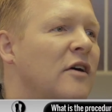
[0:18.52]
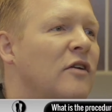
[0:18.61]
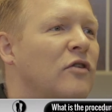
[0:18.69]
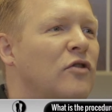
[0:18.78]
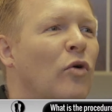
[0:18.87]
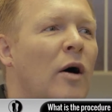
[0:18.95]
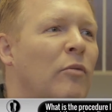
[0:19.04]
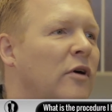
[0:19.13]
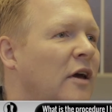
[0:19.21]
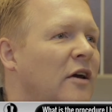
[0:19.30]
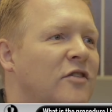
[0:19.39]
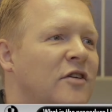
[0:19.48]
There's no
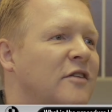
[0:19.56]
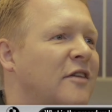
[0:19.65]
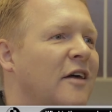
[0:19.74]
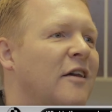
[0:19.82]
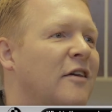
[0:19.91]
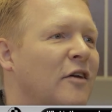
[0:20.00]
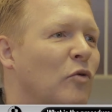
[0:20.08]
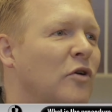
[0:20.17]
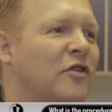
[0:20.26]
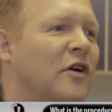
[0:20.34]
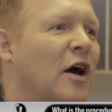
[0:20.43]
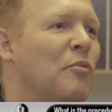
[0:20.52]
obligation that
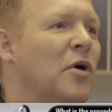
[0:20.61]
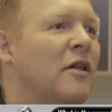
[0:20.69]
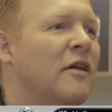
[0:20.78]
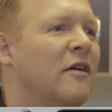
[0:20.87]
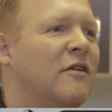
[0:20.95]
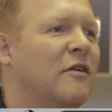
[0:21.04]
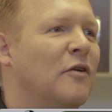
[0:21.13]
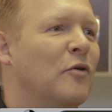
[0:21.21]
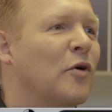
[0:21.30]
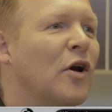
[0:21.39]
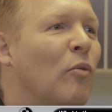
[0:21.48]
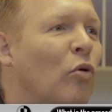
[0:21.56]
once you come in that
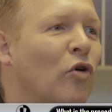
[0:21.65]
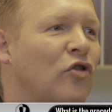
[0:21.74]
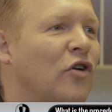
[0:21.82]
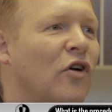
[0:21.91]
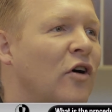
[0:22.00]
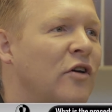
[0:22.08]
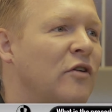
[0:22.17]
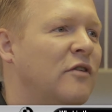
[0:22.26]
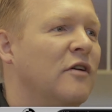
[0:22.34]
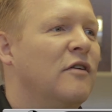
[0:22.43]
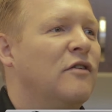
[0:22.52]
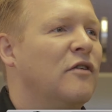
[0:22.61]
we're going to push it on you
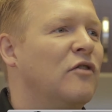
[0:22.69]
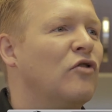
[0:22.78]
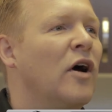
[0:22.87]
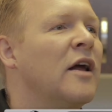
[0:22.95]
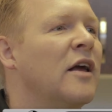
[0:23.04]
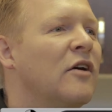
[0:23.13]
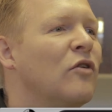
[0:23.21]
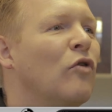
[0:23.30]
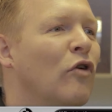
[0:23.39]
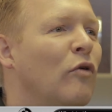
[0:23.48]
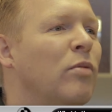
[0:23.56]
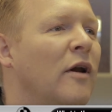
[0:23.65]
to try and get an
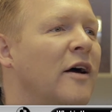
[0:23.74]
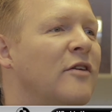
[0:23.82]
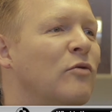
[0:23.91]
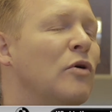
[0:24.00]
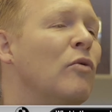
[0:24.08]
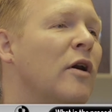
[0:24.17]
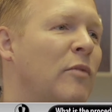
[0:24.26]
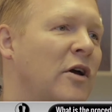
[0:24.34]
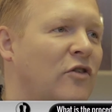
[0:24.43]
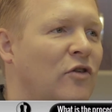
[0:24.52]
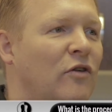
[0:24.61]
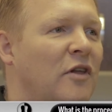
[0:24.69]
oral appliance. We want to
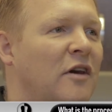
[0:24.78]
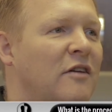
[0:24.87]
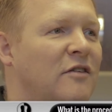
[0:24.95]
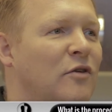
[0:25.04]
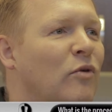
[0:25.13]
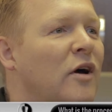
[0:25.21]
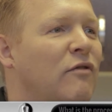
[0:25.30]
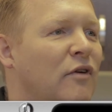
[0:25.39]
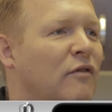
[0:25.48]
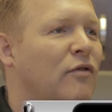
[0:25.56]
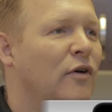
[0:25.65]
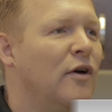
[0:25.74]
make sure that it's the right
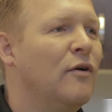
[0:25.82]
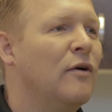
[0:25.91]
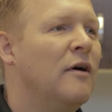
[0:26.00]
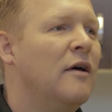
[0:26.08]
fit for you.